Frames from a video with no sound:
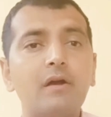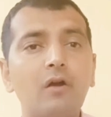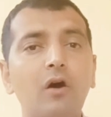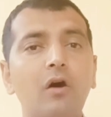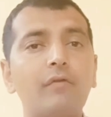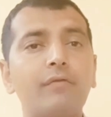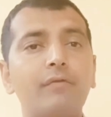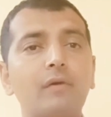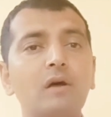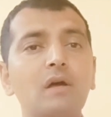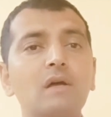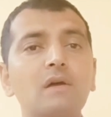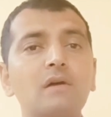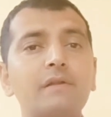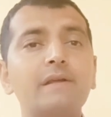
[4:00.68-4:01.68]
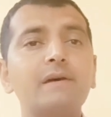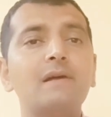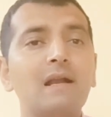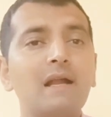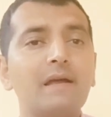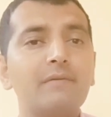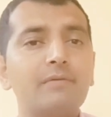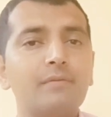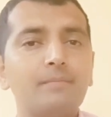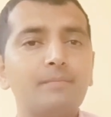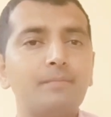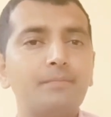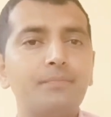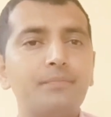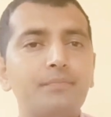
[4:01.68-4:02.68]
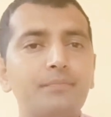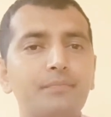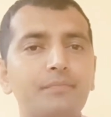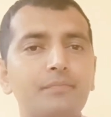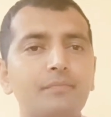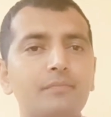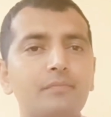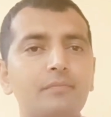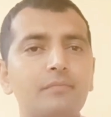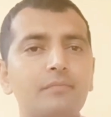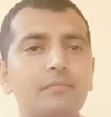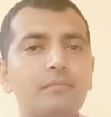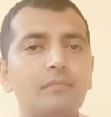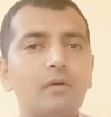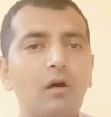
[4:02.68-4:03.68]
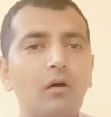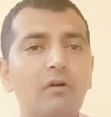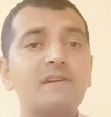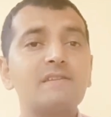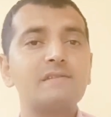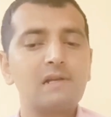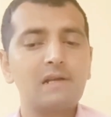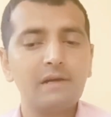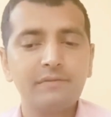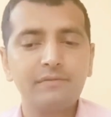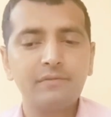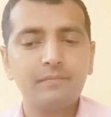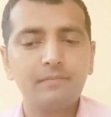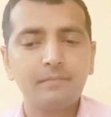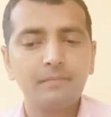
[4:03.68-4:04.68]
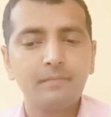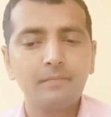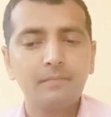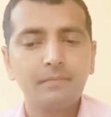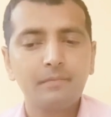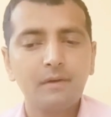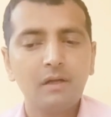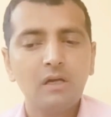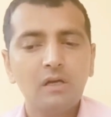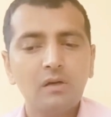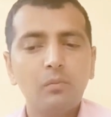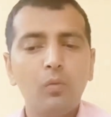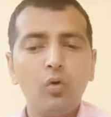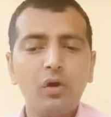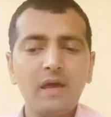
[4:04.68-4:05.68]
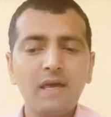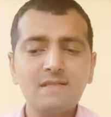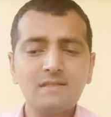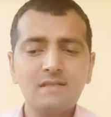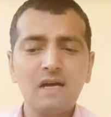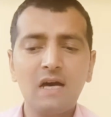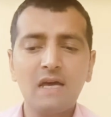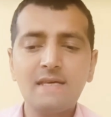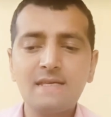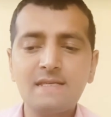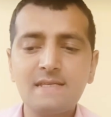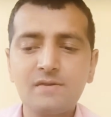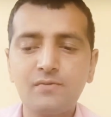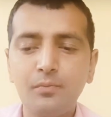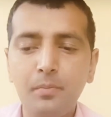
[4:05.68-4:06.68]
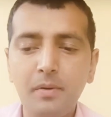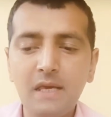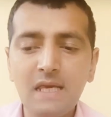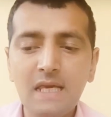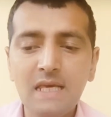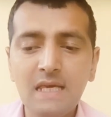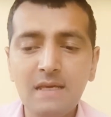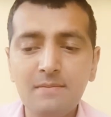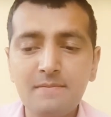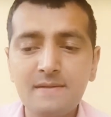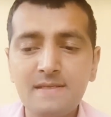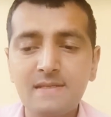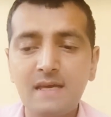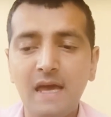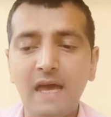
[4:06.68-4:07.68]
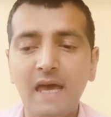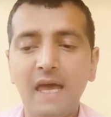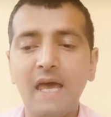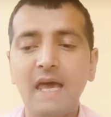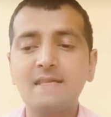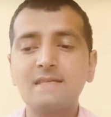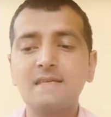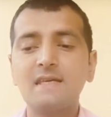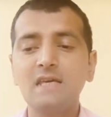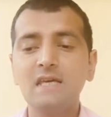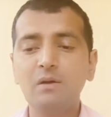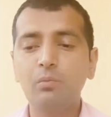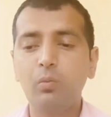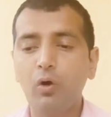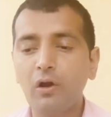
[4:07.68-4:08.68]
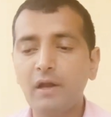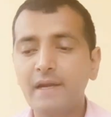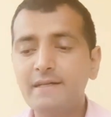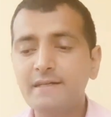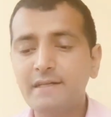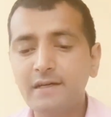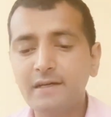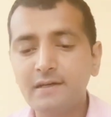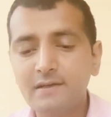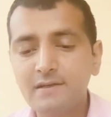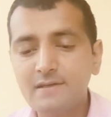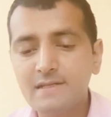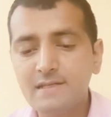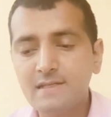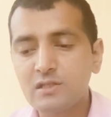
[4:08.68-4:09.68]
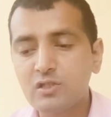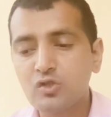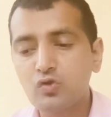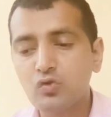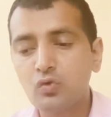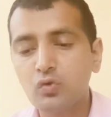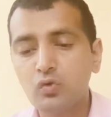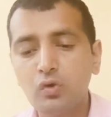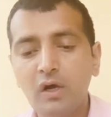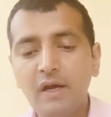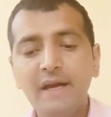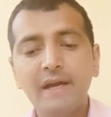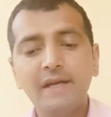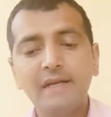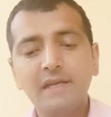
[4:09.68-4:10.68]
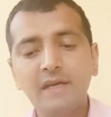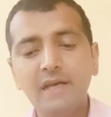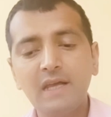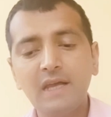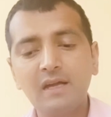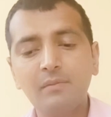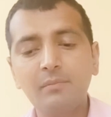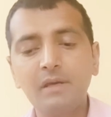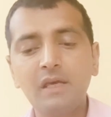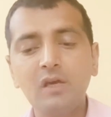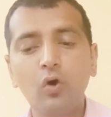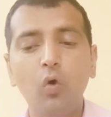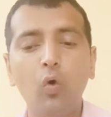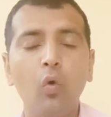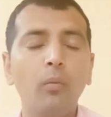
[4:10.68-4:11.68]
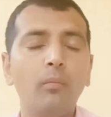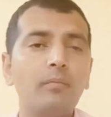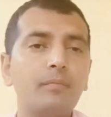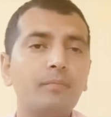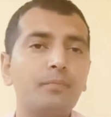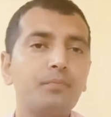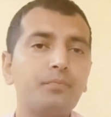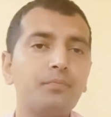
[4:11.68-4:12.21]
of their life or its life. Mukesh's eyes beams as he volunteers to take me home,